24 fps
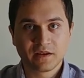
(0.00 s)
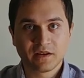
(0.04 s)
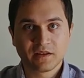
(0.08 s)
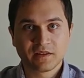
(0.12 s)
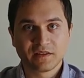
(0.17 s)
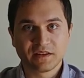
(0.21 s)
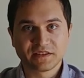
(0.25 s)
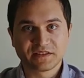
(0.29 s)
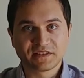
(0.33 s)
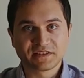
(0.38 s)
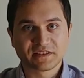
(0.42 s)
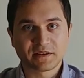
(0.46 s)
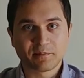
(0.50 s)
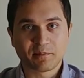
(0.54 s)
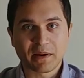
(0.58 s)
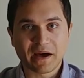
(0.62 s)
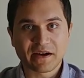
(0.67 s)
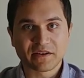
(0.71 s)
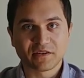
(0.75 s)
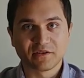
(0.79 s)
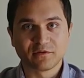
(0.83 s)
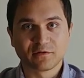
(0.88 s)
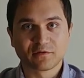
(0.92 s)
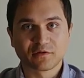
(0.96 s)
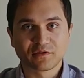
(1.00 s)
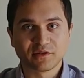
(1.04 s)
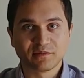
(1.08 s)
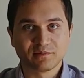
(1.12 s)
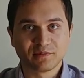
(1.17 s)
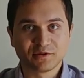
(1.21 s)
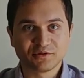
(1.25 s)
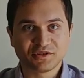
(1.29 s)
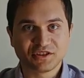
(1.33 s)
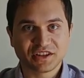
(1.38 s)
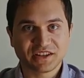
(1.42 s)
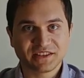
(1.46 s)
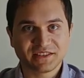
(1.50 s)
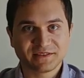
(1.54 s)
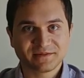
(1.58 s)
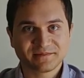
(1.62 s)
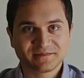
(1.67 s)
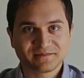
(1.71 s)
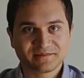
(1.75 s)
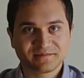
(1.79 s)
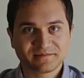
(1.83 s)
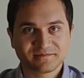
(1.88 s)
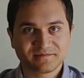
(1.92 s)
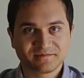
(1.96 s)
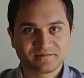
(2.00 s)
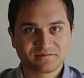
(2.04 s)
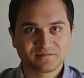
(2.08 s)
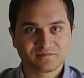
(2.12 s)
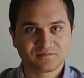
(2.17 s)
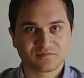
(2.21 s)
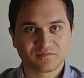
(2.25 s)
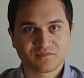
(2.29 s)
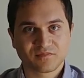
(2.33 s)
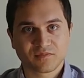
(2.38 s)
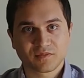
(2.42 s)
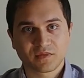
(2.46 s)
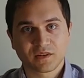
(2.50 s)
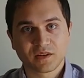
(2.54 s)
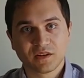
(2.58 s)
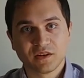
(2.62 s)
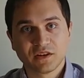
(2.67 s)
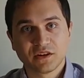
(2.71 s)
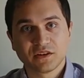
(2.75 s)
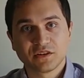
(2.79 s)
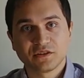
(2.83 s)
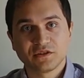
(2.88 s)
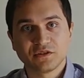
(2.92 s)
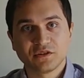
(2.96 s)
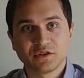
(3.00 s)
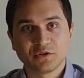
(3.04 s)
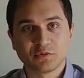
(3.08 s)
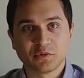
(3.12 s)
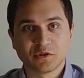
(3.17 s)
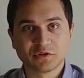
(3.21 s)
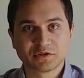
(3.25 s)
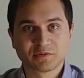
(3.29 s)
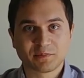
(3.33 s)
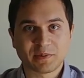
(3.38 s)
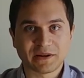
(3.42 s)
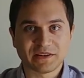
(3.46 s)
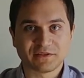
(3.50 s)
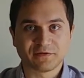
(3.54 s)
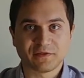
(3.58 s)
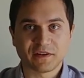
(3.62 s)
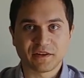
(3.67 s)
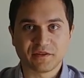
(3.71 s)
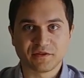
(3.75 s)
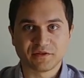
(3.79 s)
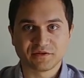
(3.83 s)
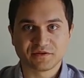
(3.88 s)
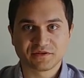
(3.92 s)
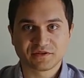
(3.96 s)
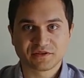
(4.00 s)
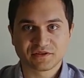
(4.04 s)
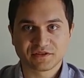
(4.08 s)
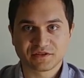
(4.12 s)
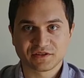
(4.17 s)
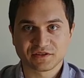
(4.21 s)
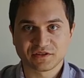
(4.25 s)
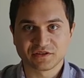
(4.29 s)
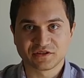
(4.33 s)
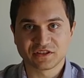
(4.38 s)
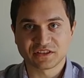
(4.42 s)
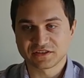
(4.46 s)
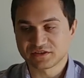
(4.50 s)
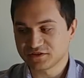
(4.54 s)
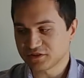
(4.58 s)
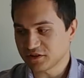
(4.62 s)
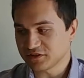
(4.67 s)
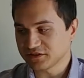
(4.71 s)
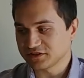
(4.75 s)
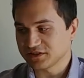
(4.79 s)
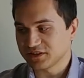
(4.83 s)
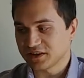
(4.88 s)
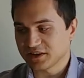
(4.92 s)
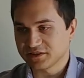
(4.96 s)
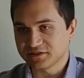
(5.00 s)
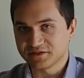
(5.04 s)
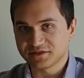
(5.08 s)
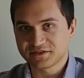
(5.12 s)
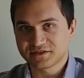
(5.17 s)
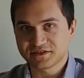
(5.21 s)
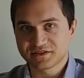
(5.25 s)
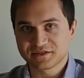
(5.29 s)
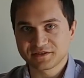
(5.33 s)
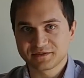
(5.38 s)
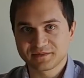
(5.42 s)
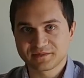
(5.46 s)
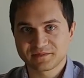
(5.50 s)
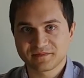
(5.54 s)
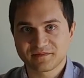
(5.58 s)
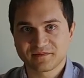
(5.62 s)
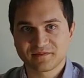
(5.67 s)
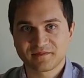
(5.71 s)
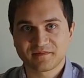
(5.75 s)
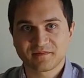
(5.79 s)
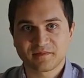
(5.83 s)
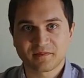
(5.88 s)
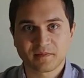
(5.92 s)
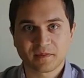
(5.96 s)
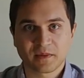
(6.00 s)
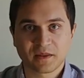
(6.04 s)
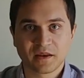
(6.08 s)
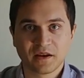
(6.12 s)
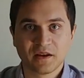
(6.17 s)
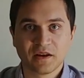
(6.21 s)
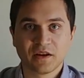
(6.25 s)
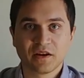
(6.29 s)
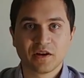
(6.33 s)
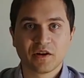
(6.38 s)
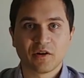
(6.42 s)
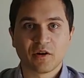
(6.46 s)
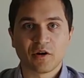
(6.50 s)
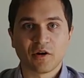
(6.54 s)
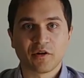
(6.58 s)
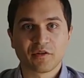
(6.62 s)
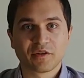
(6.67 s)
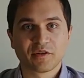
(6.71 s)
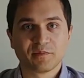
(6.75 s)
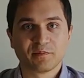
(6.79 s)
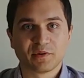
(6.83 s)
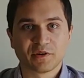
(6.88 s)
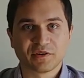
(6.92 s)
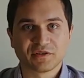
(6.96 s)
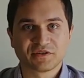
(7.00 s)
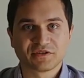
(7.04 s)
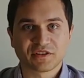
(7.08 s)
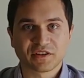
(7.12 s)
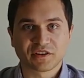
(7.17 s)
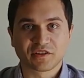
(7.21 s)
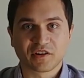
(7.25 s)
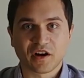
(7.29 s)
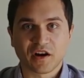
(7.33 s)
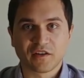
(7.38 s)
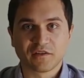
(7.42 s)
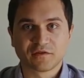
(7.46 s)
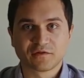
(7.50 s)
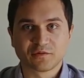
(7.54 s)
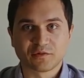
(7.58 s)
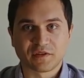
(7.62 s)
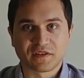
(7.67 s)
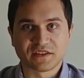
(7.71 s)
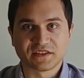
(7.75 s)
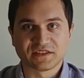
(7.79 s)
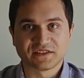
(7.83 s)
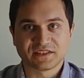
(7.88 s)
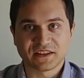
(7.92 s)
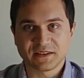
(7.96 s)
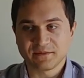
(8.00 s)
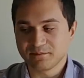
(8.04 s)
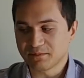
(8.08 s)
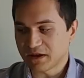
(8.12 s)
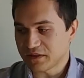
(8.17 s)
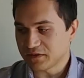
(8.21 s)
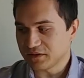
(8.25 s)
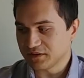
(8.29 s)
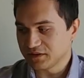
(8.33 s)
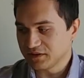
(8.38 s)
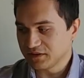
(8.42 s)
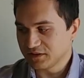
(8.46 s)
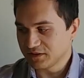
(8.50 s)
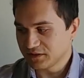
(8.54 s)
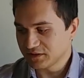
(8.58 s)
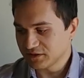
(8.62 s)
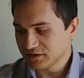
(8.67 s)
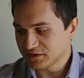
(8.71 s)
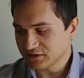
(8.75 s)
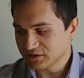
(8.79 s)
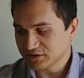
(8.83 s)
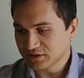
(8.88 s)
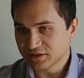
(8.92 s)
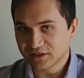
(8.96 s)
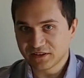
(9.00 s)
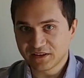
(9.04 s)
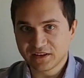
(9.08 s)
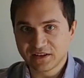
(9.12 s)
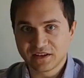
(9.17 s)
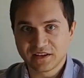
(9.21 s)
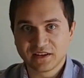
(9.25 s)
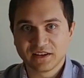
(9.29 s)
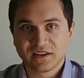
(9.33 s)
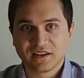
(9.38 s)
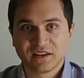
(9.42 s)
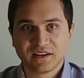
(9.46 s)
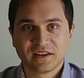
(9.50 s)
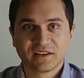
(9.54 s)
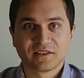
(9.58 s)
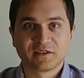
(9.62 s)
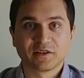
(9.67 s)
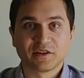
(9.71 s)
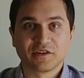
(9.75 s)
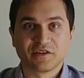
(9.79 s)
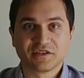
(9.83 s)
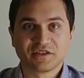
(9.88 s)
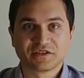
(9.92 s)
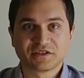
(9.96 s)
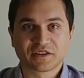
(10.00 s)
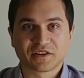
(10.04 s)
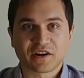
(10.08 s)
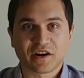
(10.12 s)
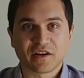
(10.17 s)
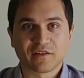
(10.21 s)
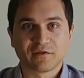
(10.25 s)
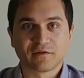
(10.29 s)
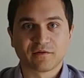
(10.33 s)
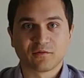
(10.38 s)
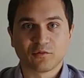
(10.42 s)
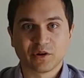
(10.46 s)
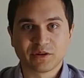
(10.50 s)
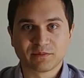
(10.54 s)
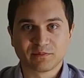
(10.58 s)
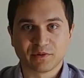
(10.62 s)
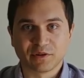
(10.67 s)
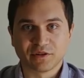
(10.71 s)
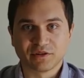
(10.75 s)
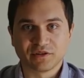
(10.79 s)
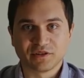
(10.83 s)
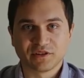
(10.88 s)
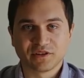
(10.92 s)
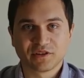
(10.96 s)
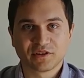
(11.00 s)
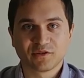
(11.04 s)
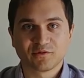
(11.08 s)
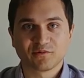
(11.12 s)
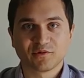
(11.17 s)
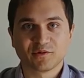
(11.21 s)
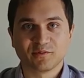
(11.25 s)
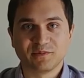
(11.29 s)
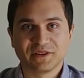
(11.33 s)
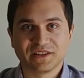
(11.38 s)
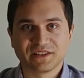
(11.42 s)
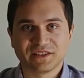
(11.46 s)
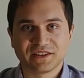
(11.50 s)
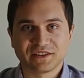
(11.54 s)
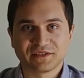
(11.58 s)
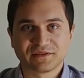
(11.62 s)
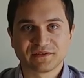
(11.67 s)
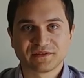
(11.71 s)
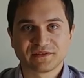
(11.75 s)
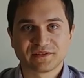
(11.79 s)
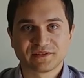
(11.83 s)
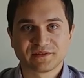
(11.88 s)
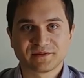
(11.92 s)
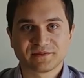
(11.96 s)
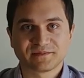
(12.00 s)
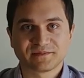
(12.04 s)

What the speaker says: This is the pattern for the blue jay. You won't paint feathers, just solid colors. All the birds are carved with the same method. Learning to carve one bird will be enough.